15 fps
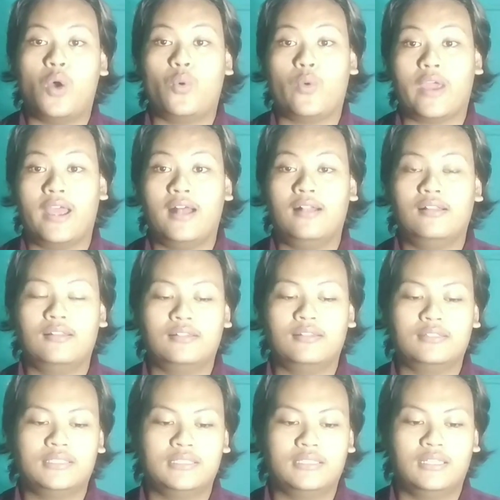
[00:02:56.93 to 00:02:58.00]
Well,
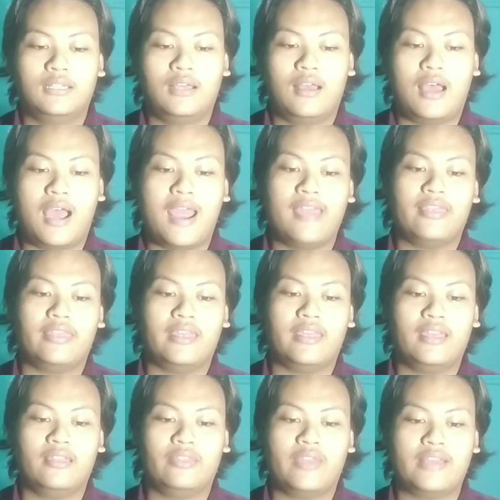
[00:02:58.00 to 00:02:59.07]
I
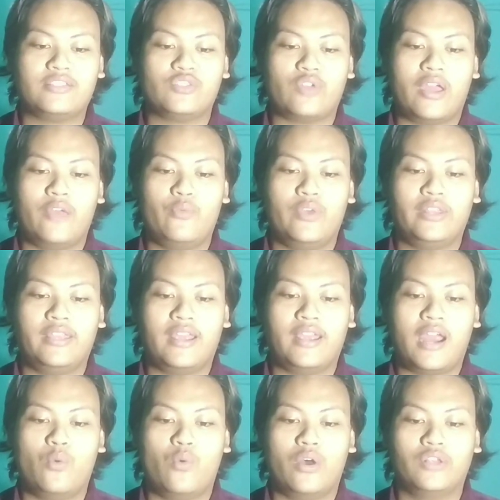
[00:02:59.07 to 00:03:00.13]
think that's everything
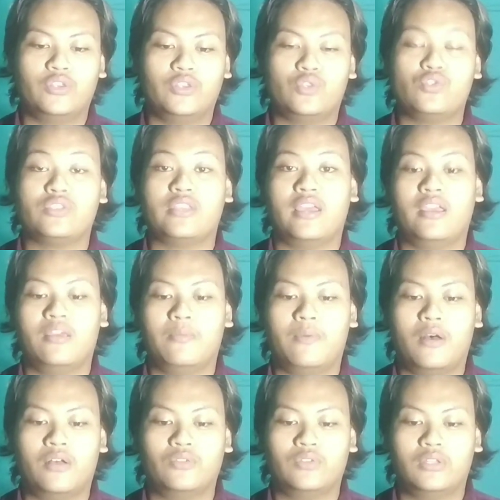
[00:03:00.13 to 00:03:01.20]
I want to say
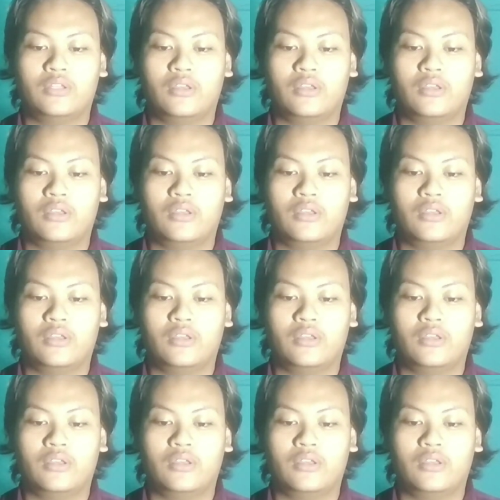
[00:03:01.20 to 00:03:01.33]
about